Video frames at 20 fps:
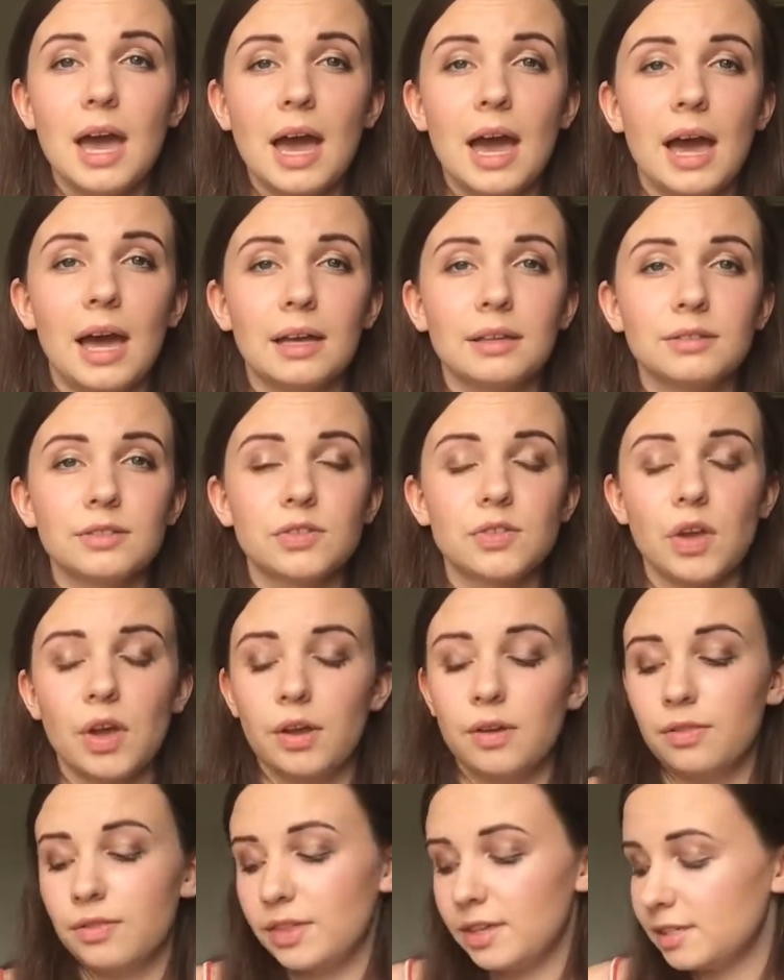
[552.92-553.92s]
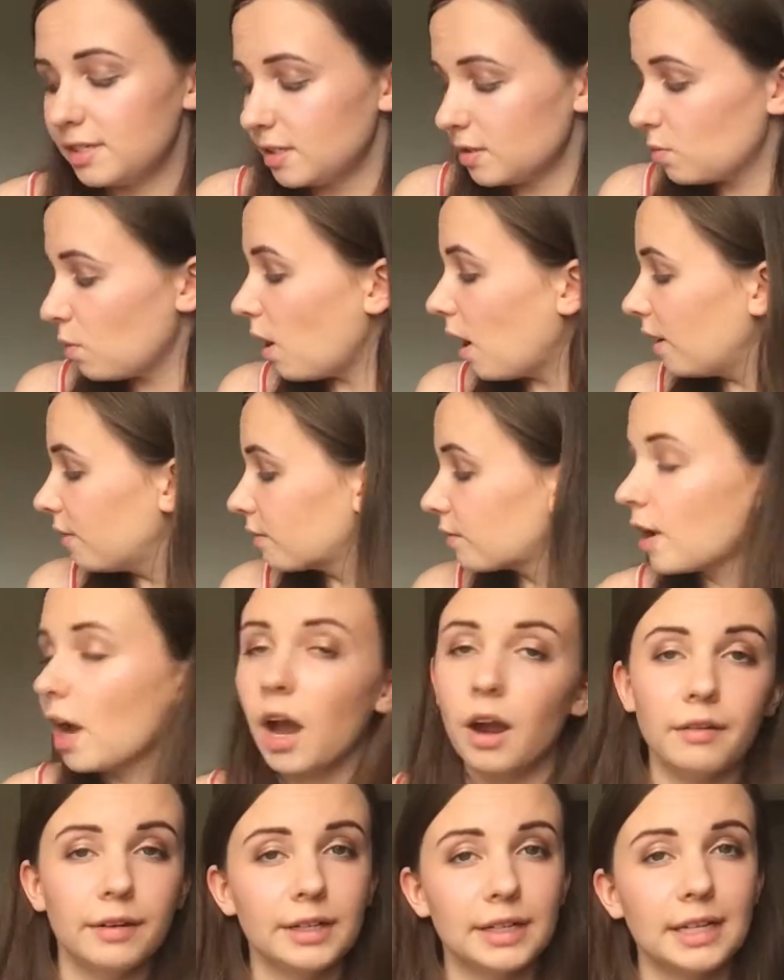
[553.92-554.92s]
and so this is what I've
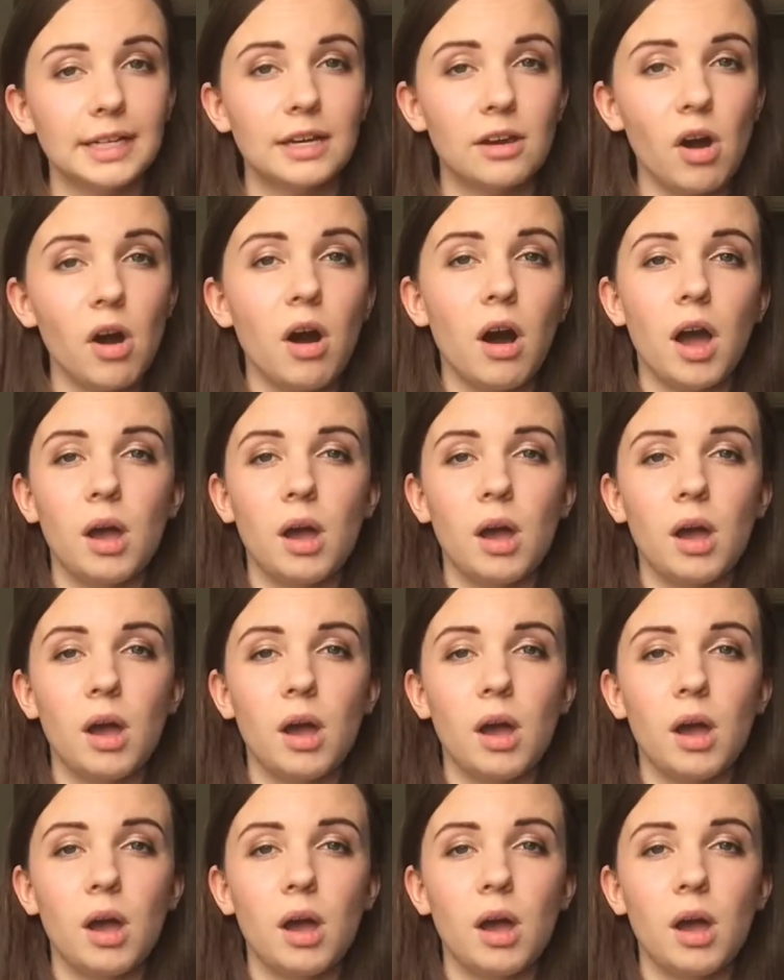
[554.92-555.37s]
currently got.